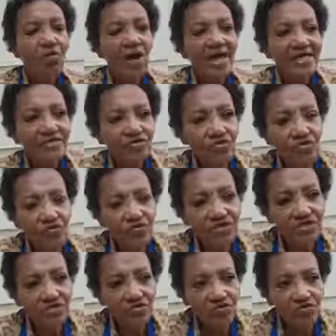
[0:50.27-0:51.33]
Why don't
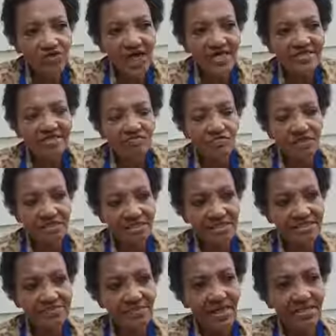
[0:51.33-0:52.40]
we know that the
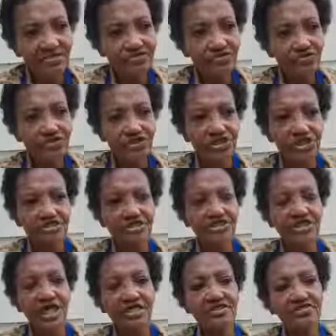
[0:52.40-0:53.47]
Working Men
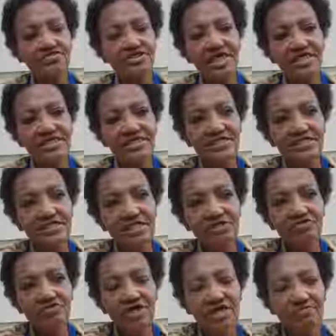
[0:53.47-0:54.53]
Association and United
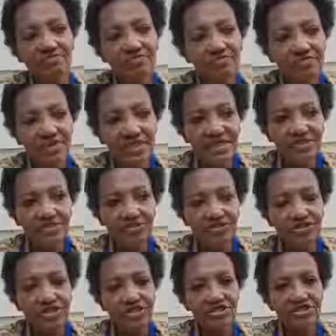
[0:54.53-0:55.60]
Negro Improvement
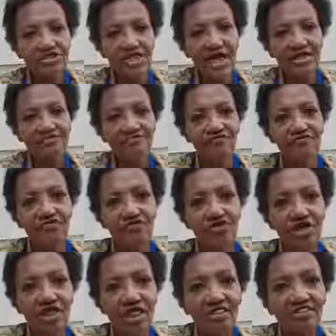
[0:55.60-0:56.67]
Association had
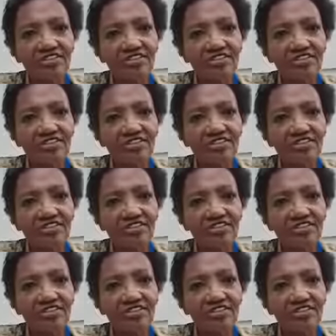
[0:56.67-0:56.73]
four